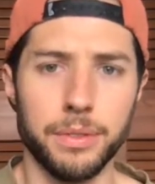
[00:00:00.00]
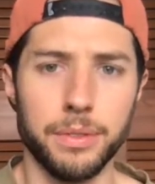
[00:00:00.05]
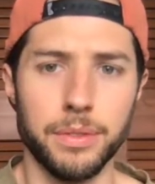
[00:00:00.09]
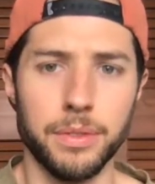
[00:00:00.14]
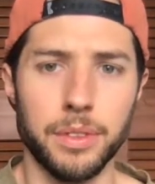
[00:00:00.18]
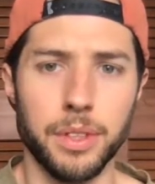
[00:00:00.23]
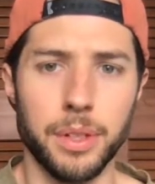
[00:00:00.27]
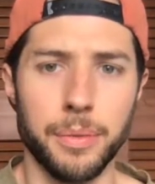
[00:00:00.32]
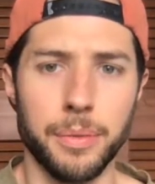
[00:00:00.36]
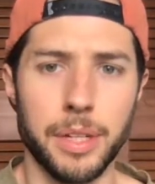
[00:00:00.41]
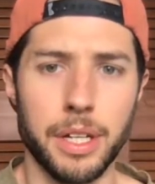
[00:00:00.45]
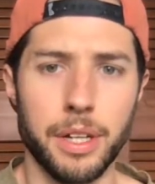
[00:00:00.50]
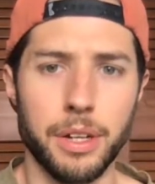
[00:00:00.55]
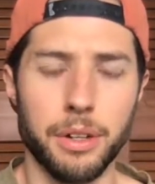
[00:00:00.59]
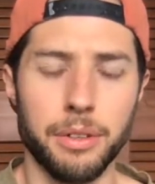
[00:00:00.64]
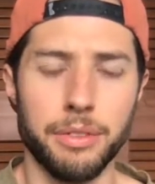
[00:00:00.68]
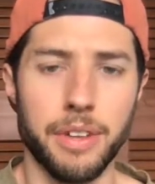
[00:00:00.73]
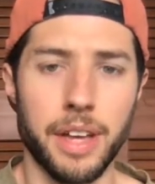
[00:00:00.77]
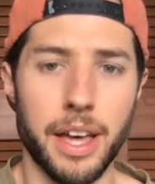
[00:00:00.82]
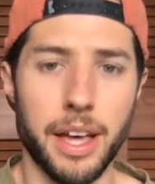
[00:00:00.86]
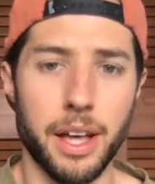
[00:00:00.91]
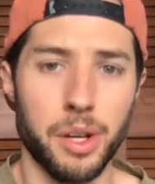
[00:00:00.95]

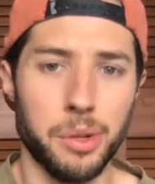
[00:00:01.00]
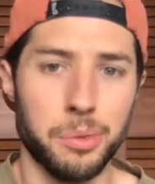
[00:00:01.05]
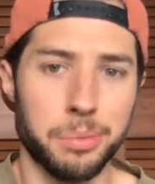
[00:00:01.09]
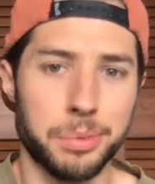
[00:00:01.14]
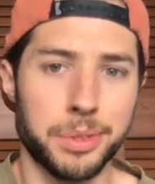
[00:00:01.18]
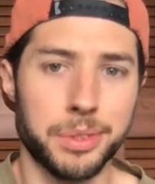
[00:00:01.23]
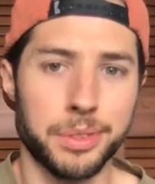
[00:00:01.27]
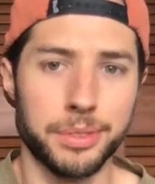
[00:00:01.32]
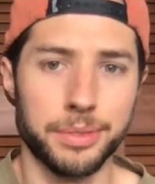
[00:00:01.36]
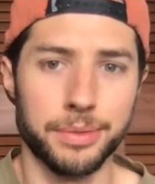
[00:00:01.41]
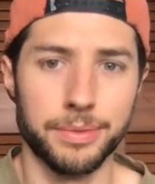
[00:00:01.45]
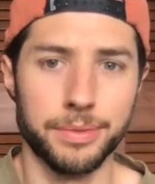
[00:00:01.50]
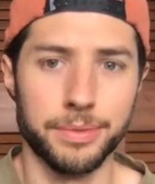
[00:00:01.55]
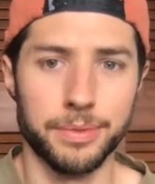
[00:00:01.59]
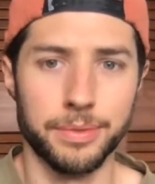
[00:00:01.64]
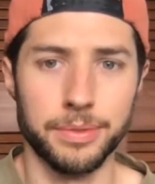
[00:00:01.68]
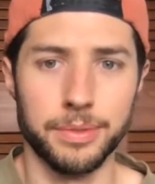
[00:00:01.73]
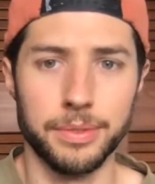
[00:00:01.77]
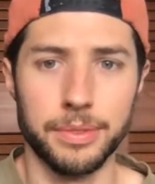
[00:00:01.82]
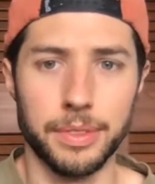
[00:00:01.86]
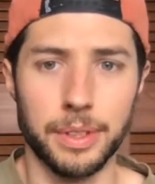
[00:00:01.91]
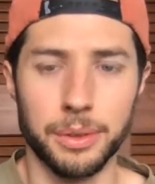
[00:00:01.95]
if it helps.
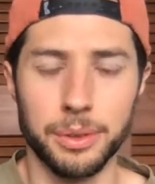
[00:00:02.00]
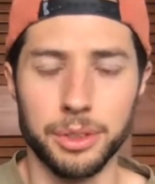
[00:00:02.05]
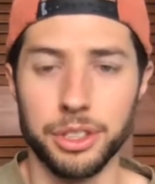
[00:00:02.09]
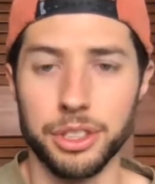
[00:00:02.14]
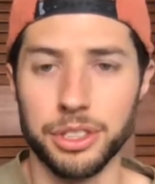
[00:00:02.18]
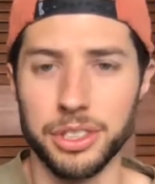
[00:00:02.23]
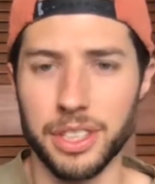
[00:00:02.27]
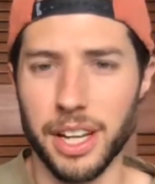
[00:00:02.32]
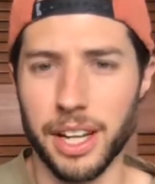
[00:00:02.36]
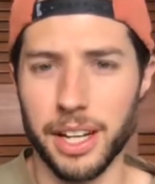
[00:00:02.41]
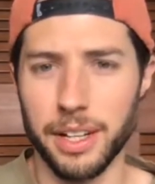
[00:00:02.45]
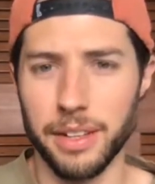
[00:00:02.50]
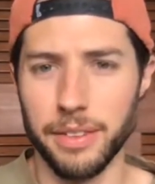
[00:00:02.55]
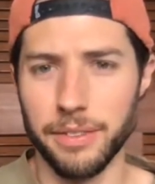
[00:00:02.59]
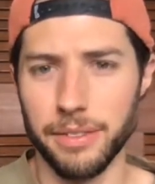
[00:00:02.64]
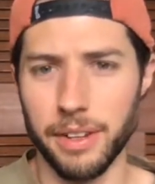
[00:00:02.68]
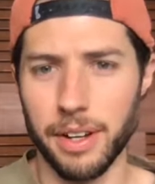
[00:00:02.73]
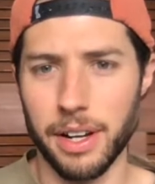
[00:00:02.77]
I was just kind of